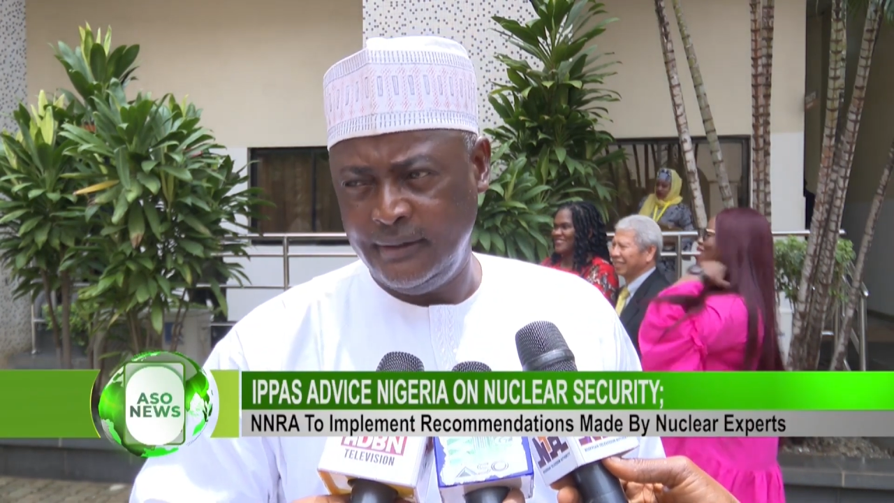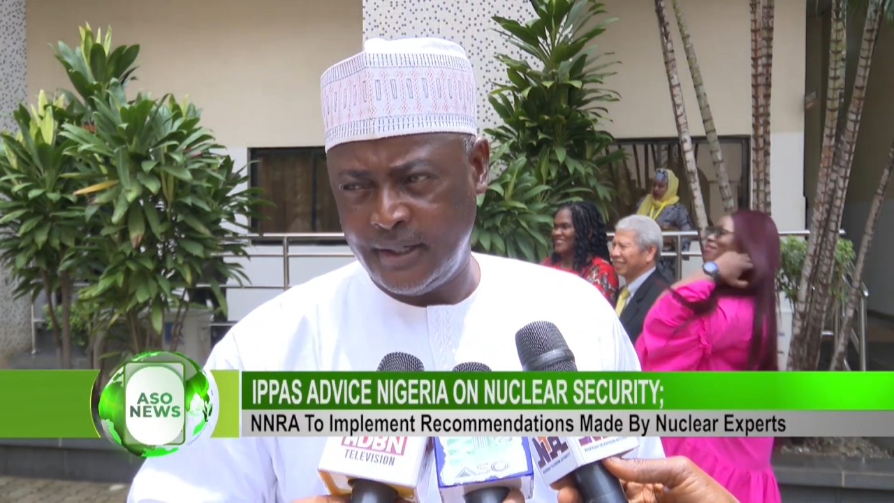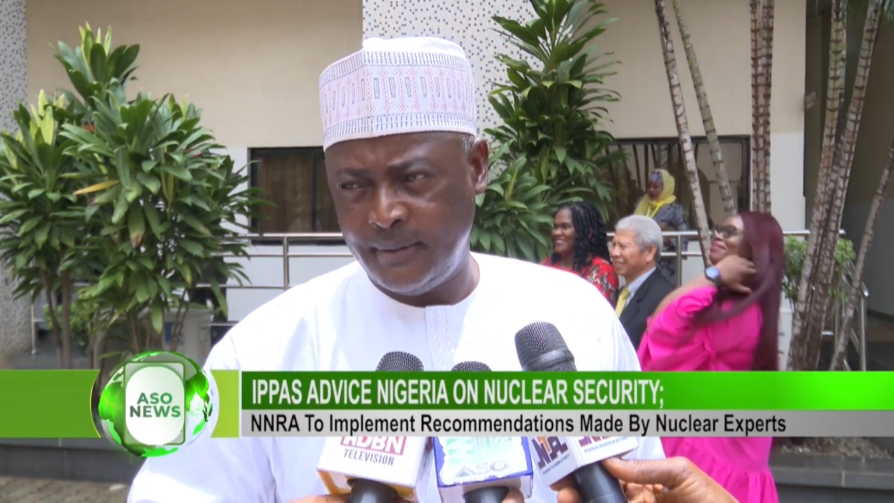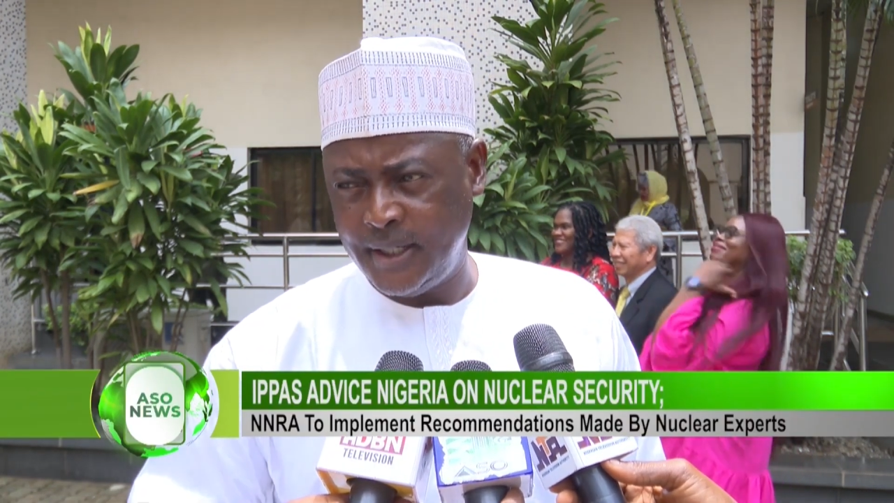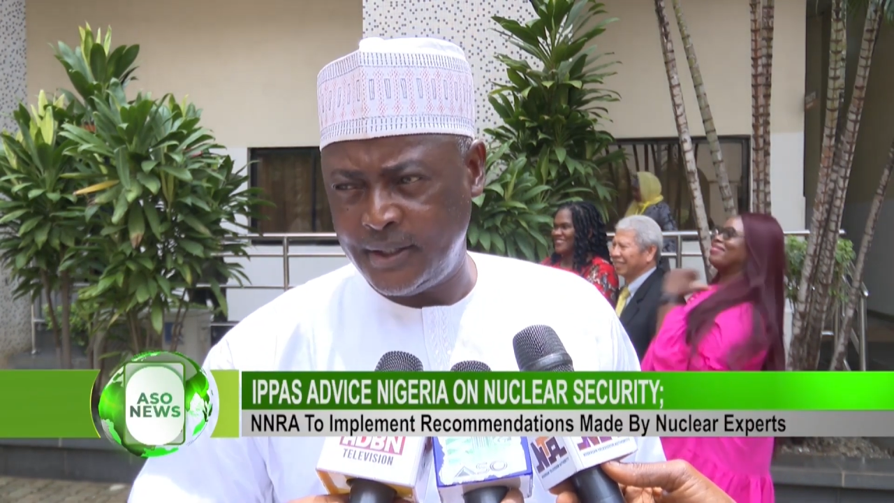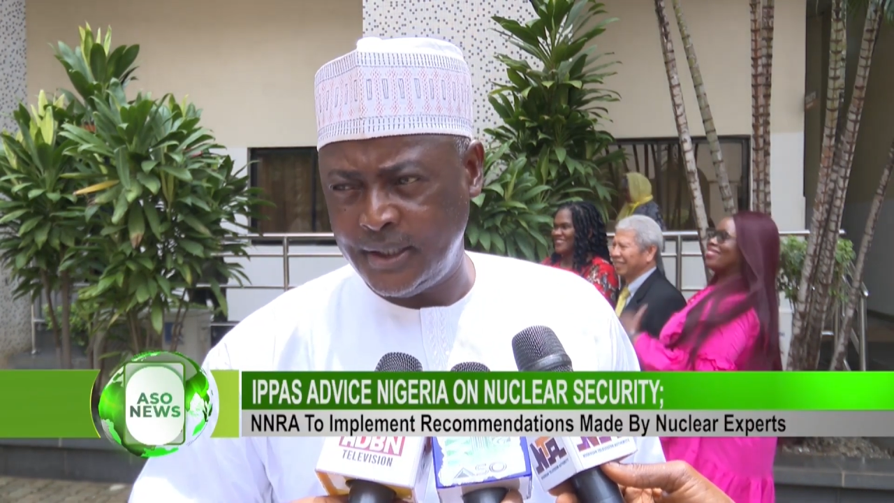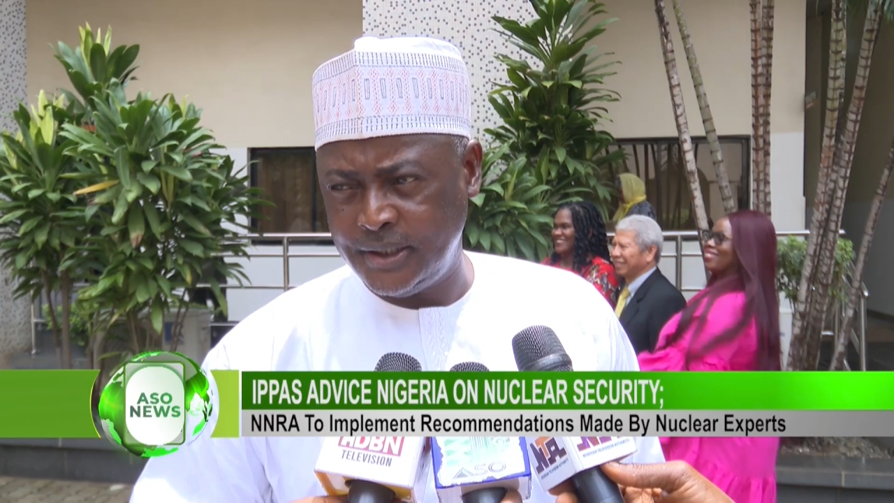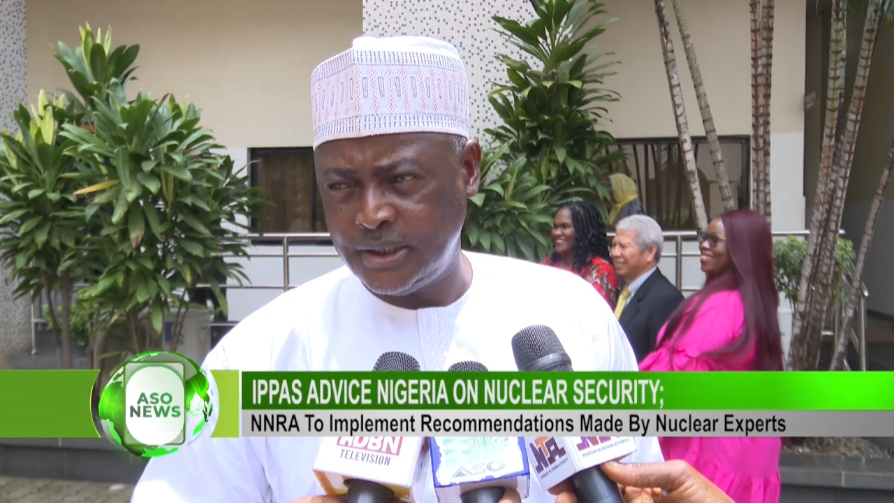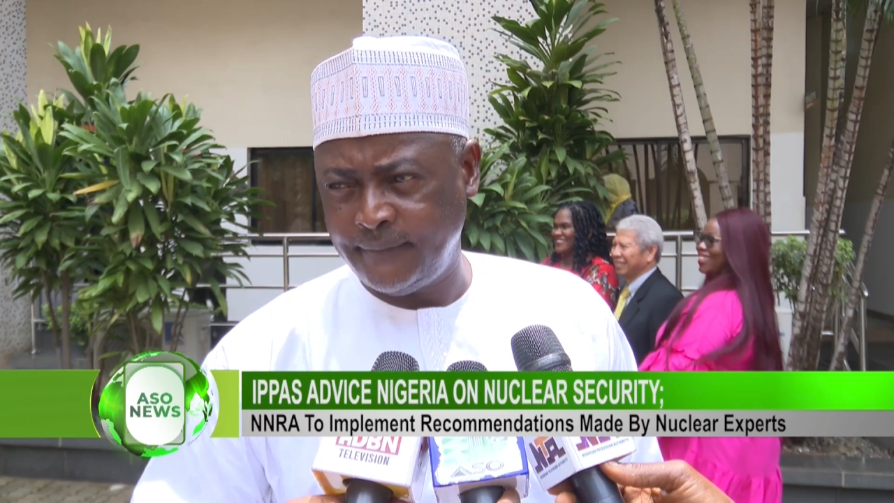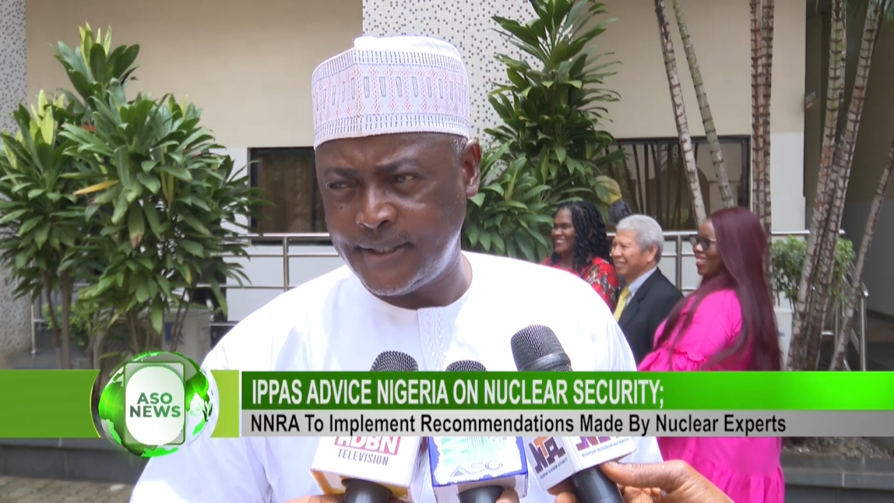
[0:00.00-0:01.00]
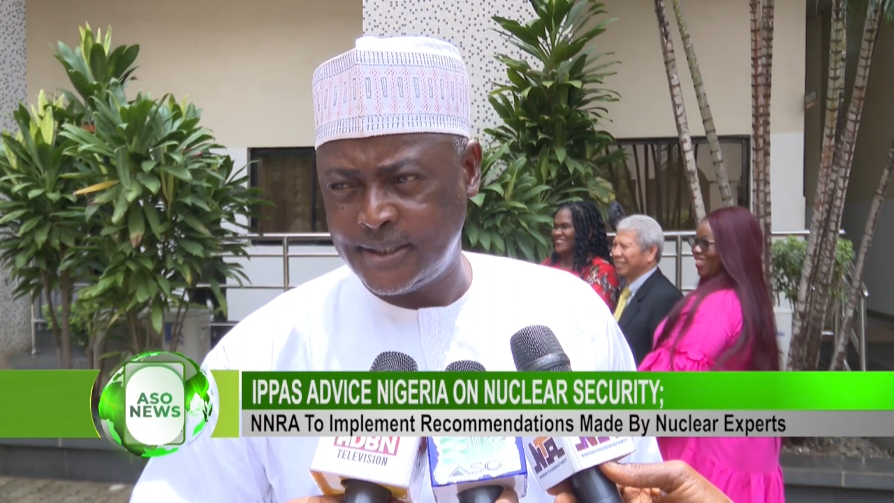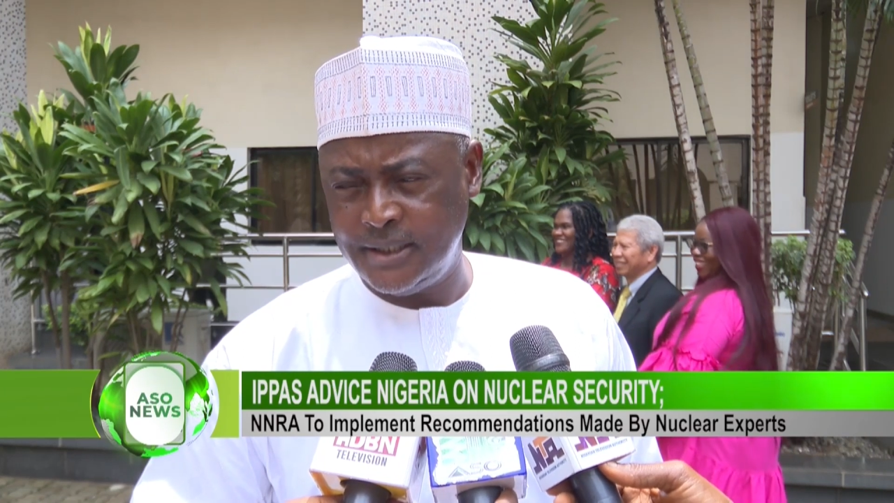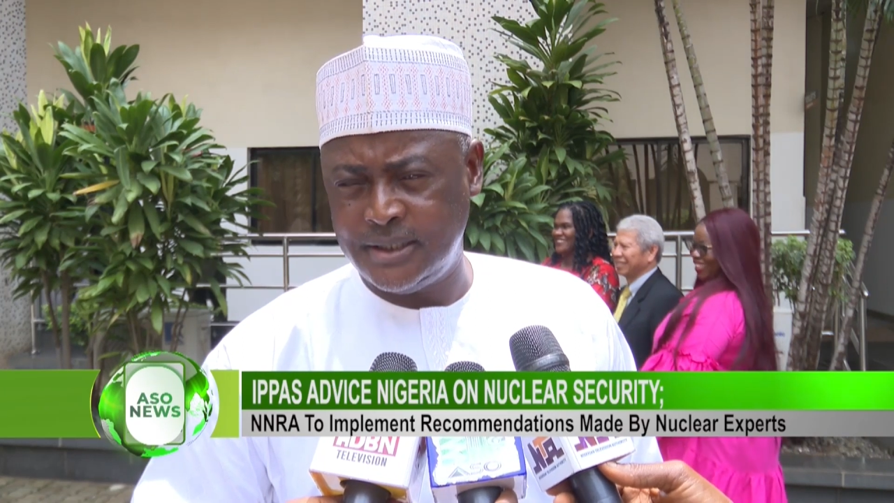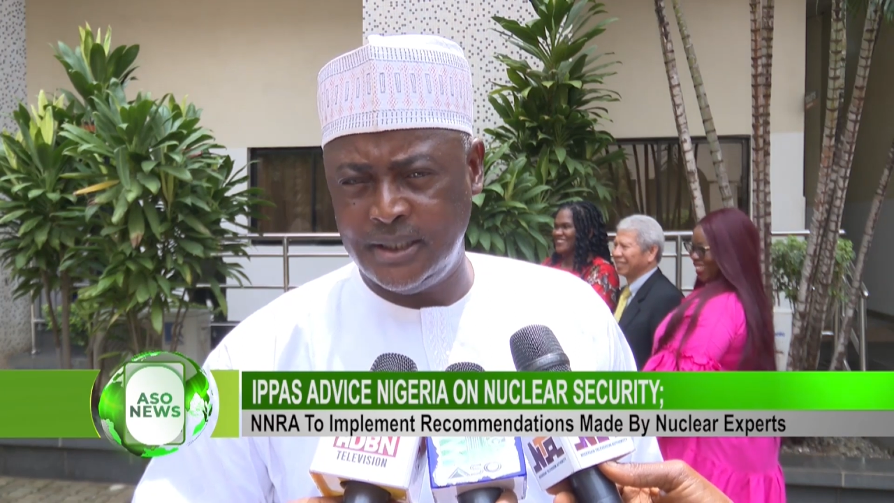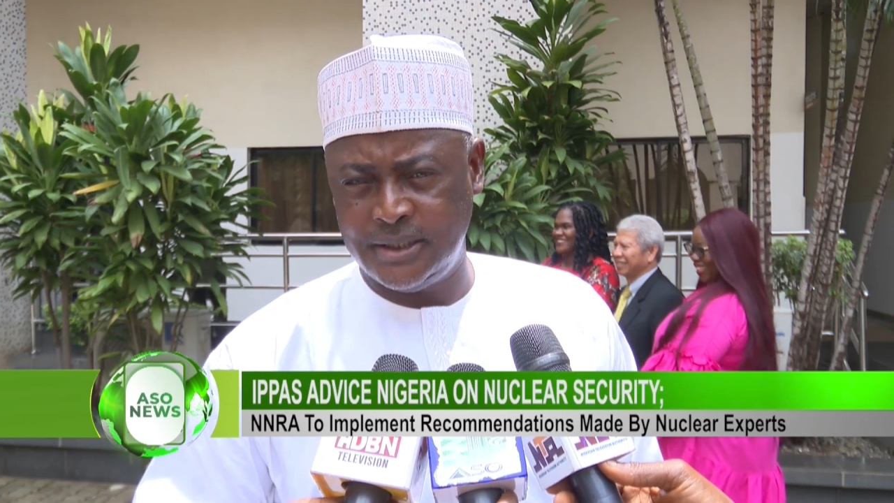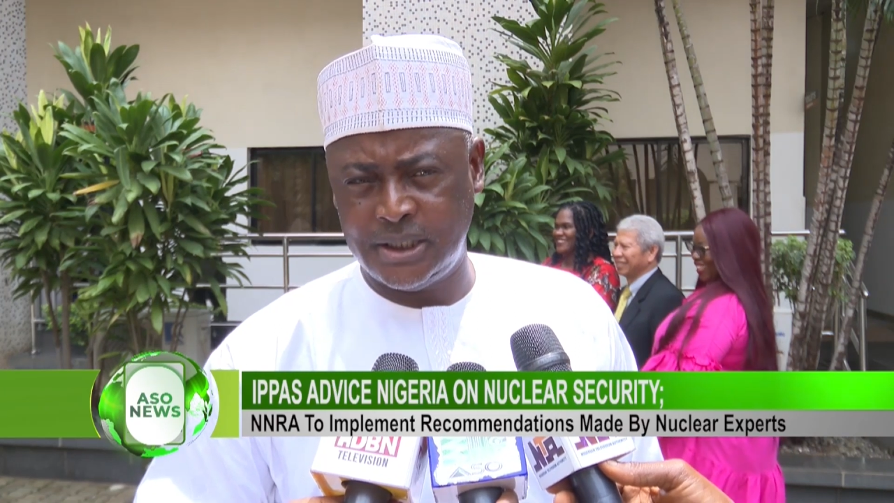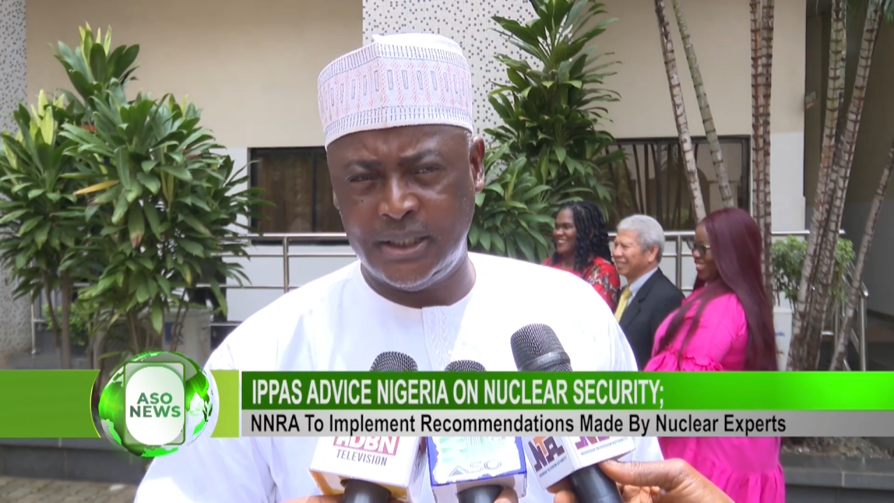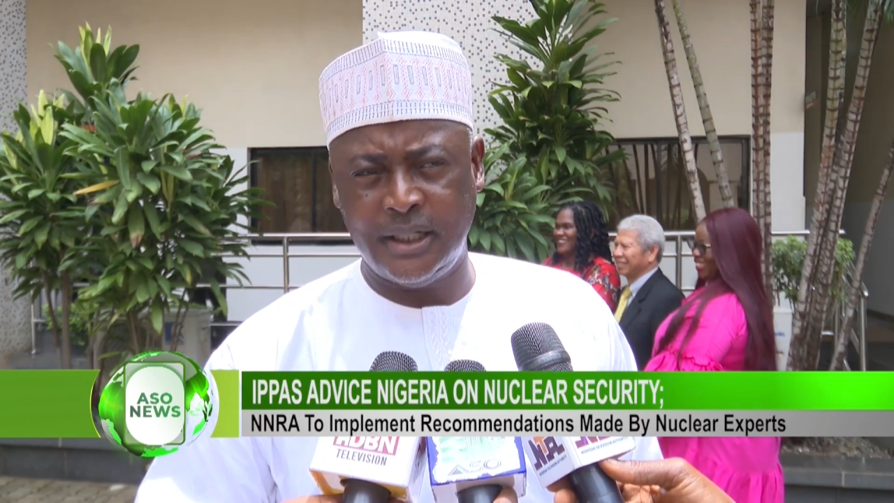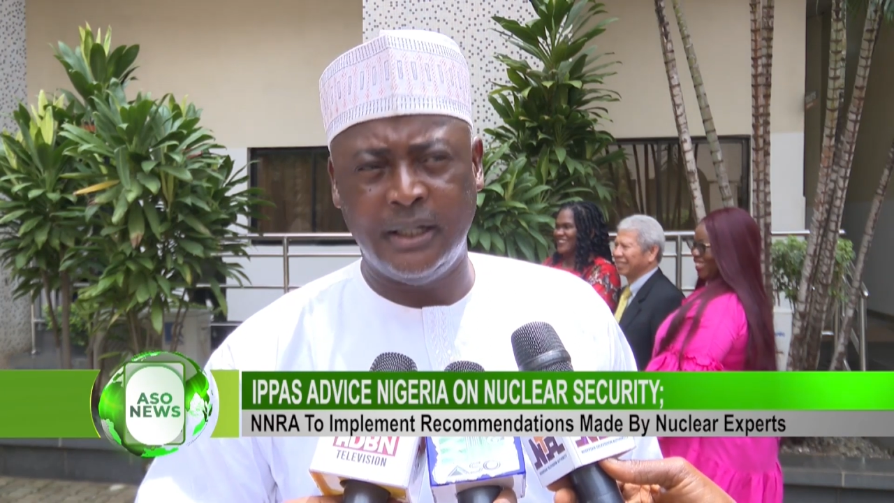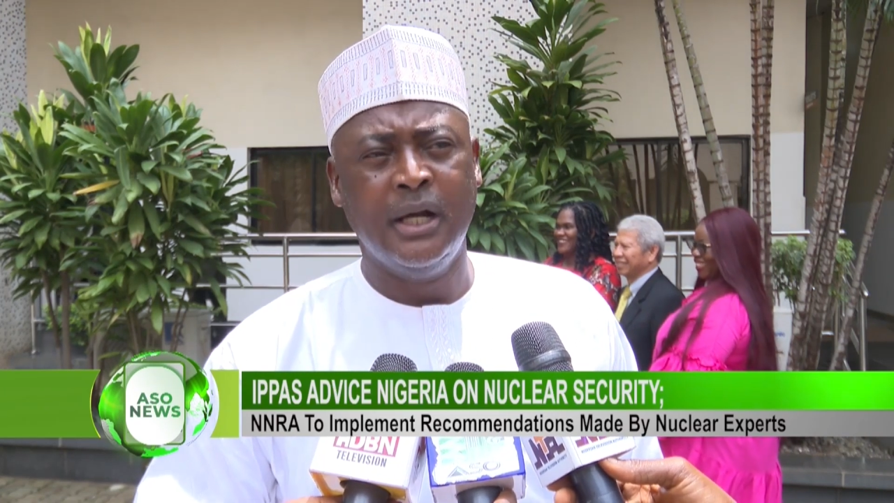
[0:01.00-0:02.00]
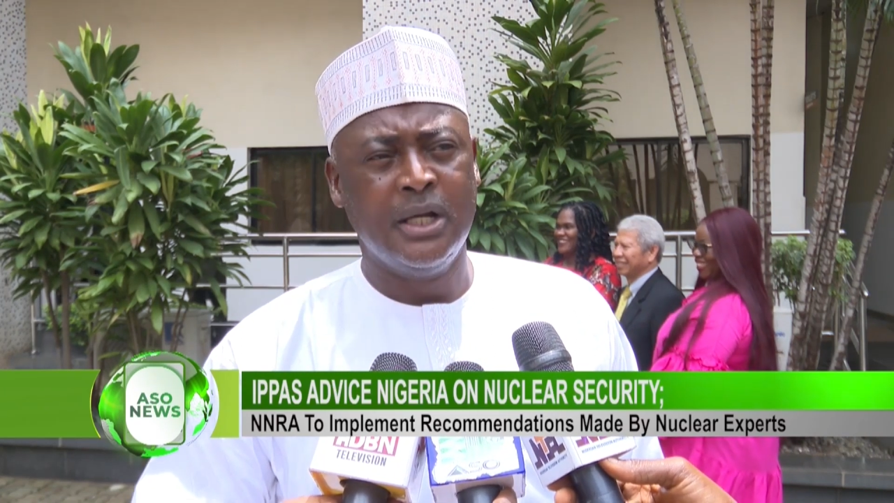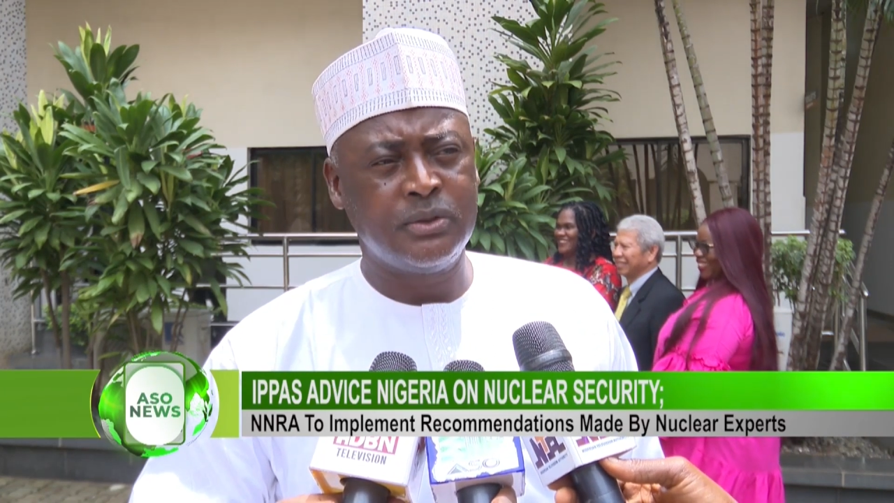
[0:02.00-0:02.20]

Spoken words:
the Gamma radiation facility in Sheda.